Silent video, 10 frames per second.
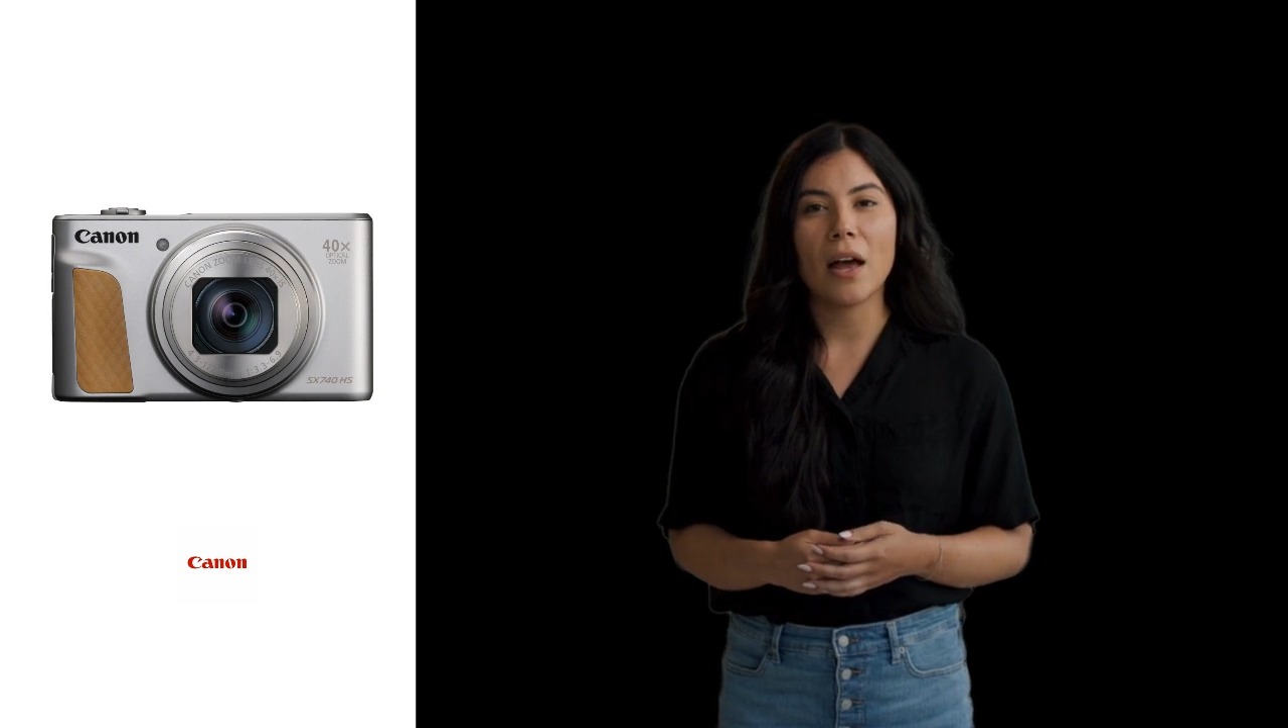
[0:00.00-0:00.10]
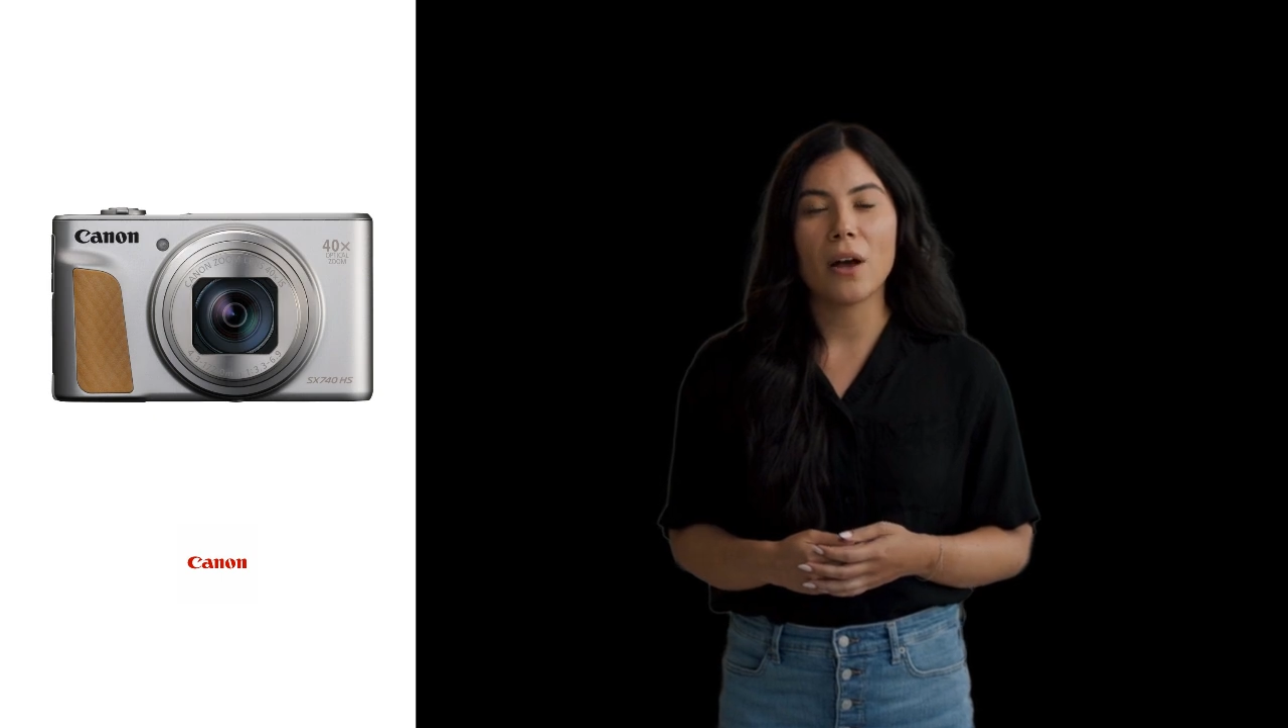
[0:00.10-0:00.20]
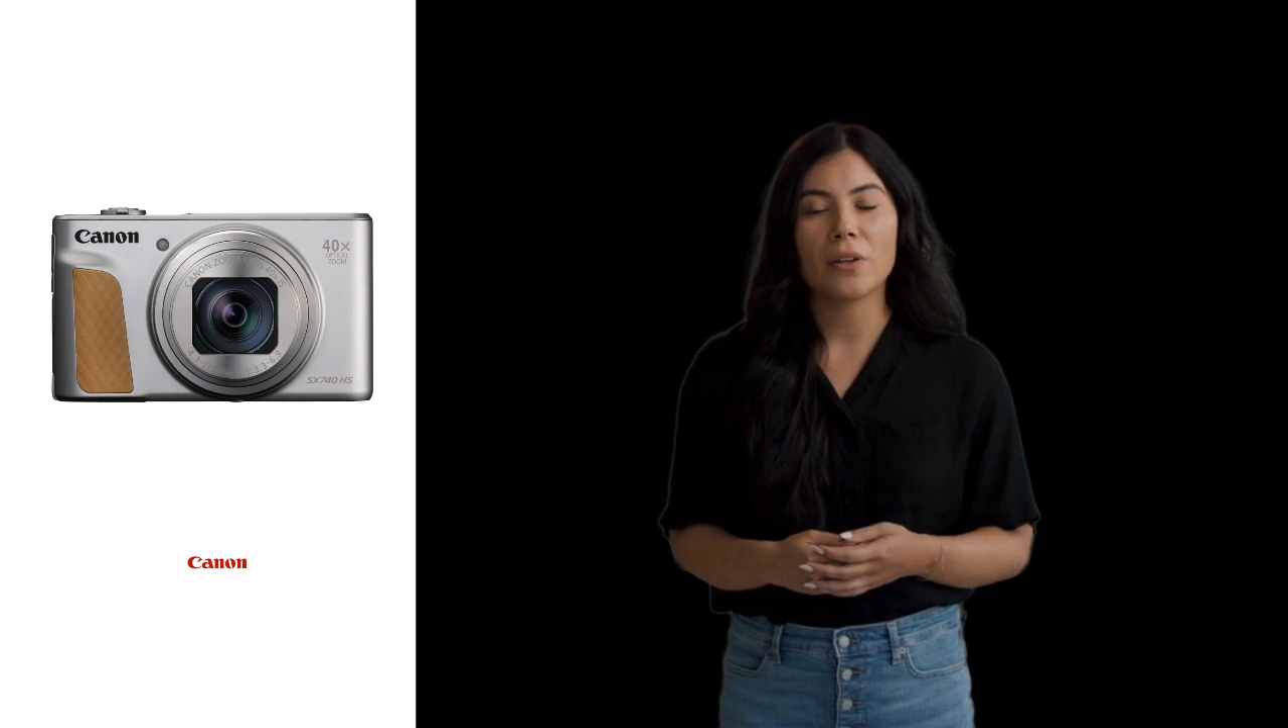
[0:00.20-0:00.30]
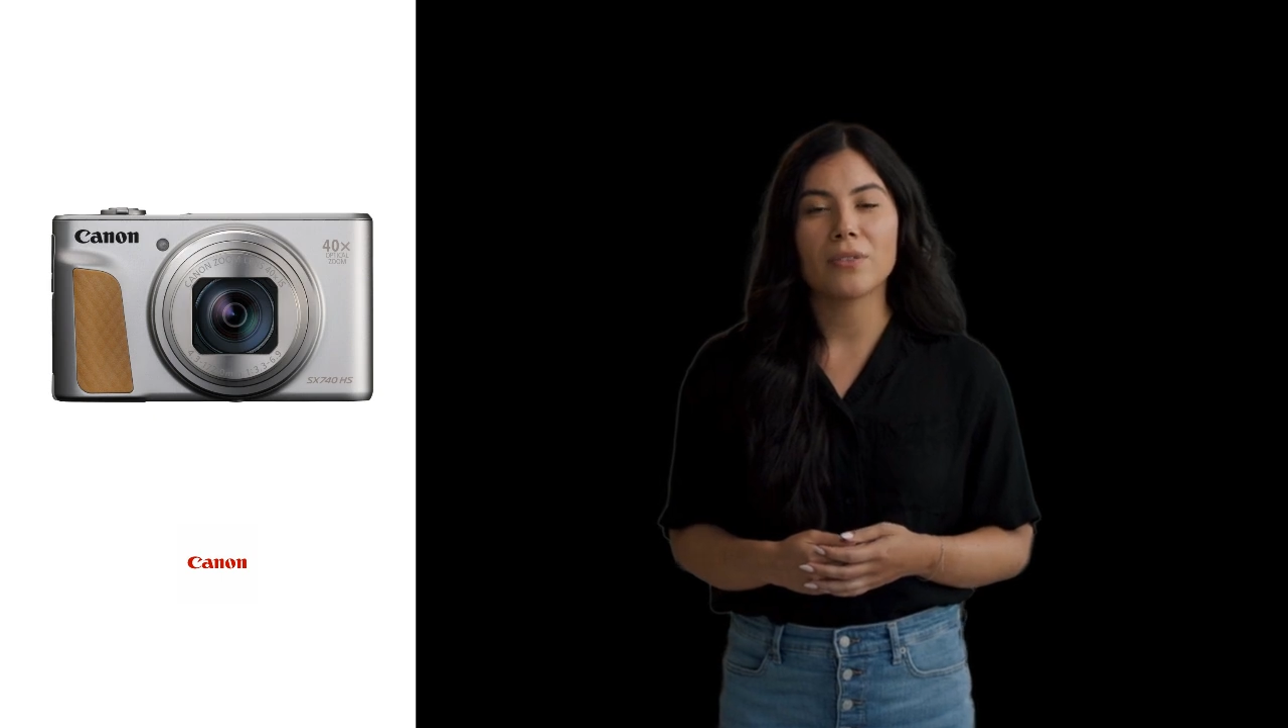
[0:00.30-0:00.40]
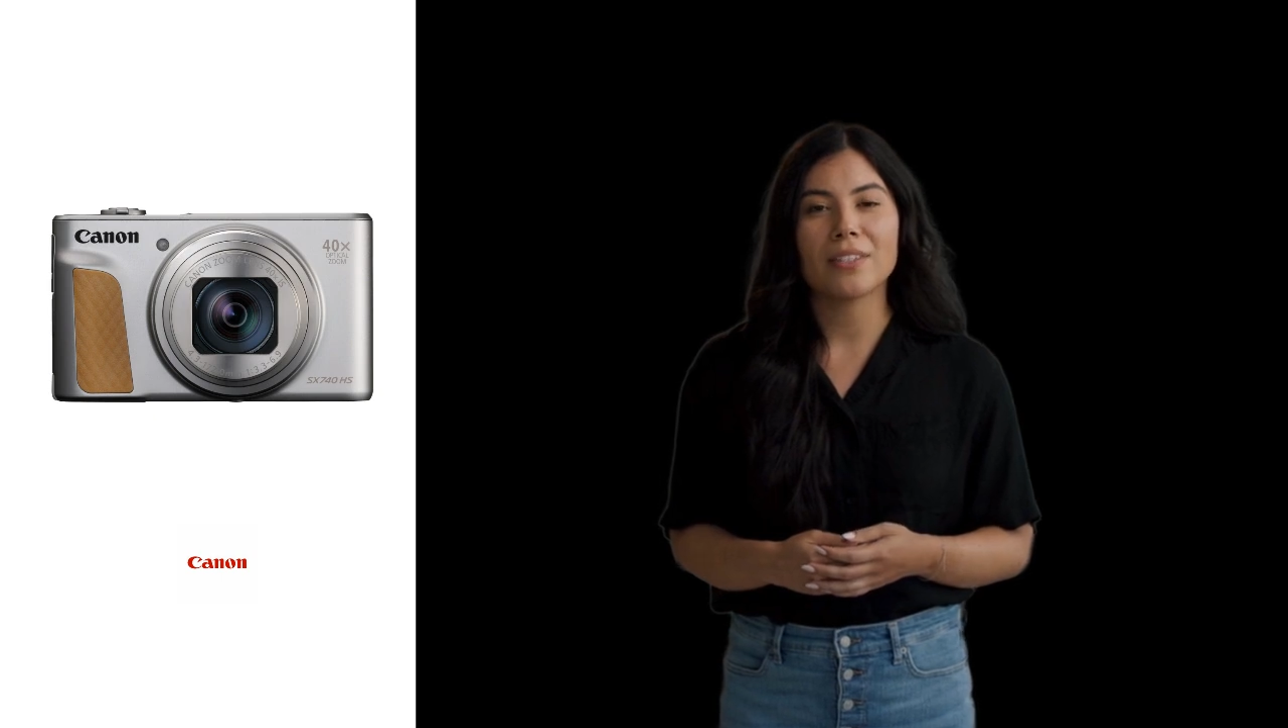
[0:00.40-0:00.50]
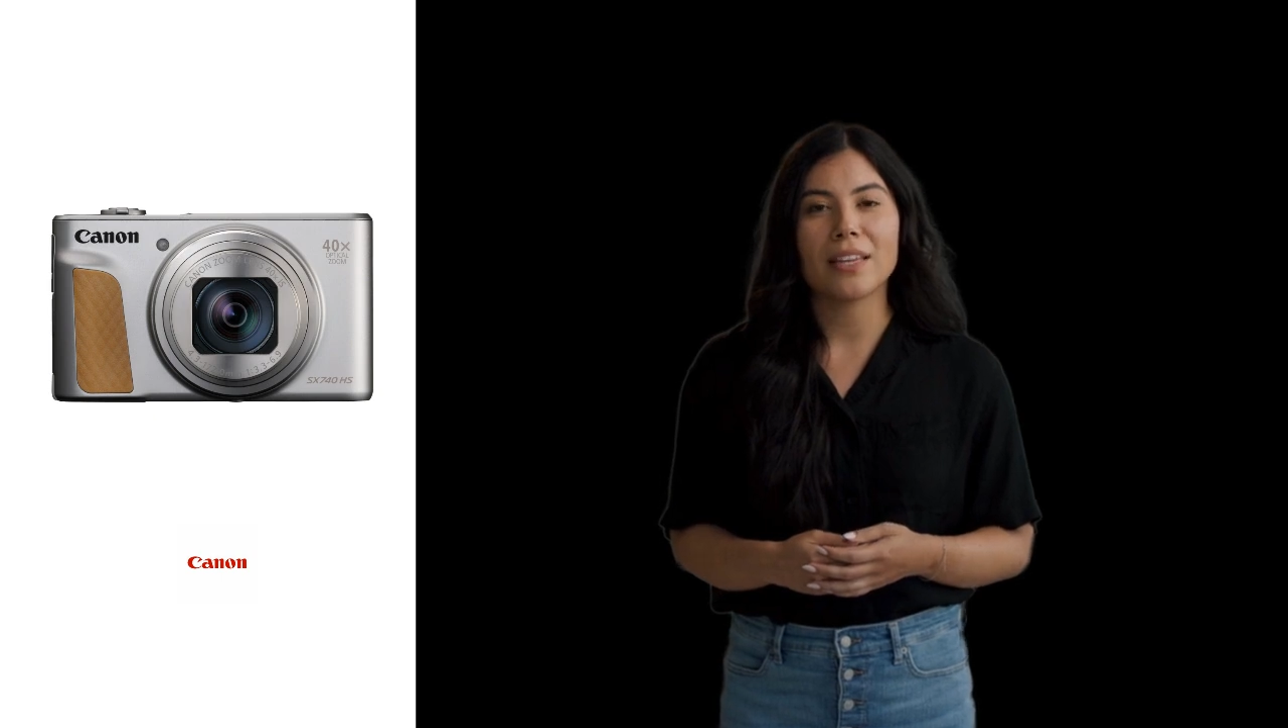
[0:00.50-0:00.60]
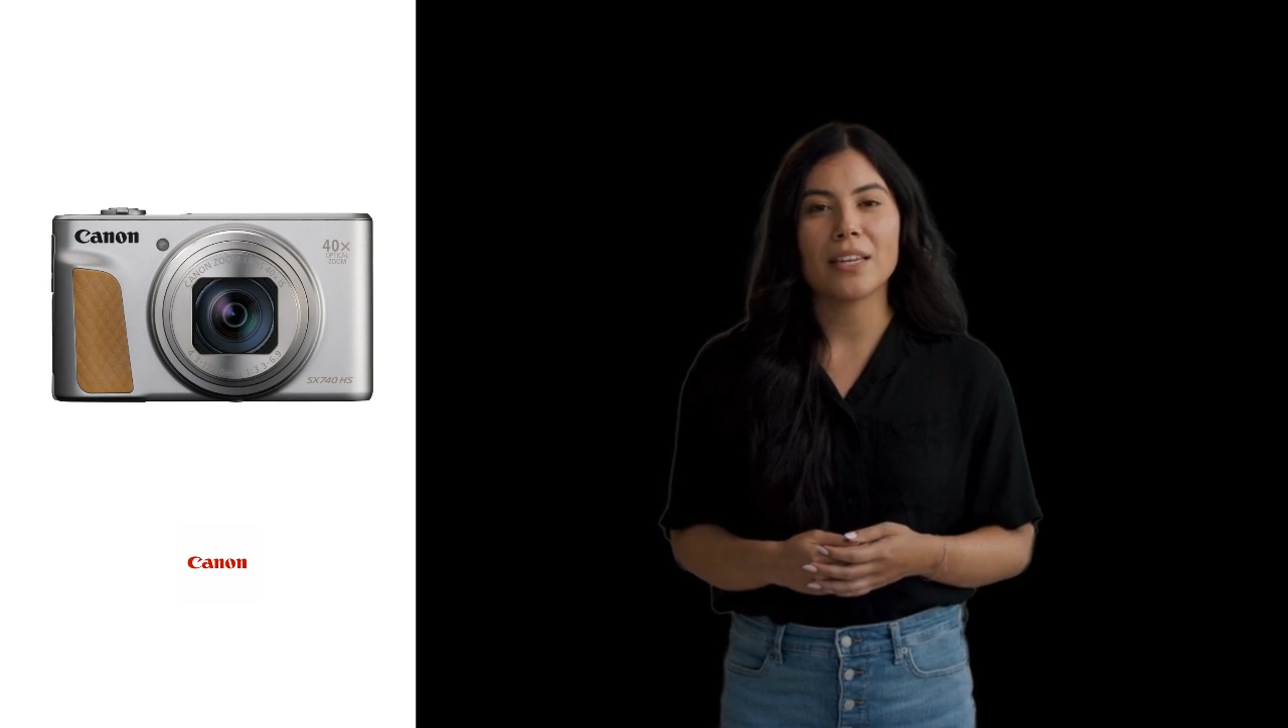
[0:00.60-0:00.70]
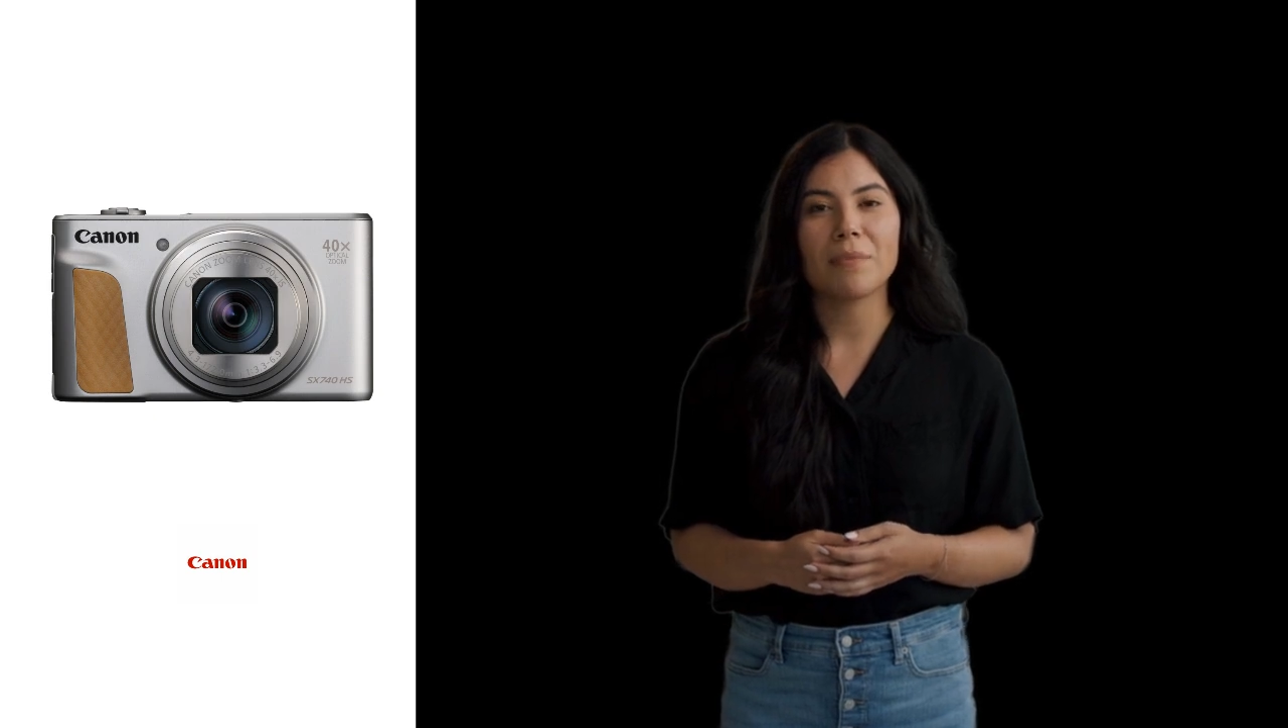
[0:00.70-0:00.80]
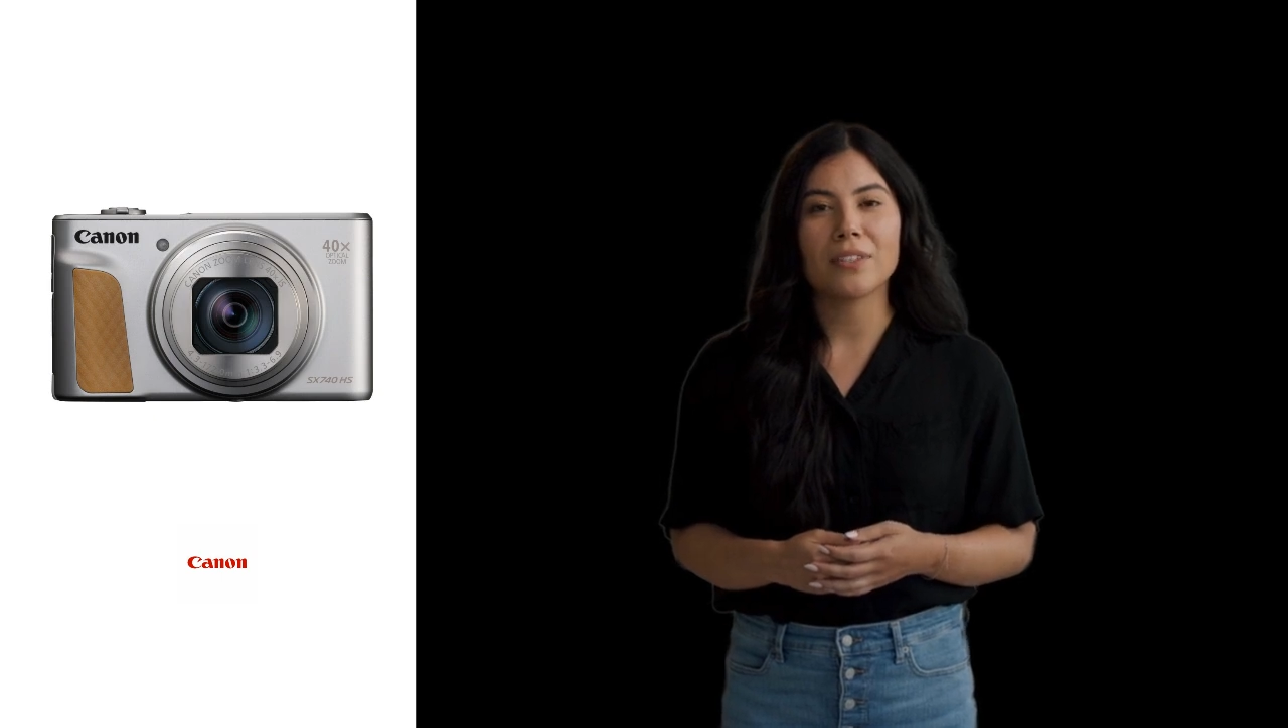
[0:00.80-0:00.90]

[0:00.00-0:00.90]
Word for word: Auto Send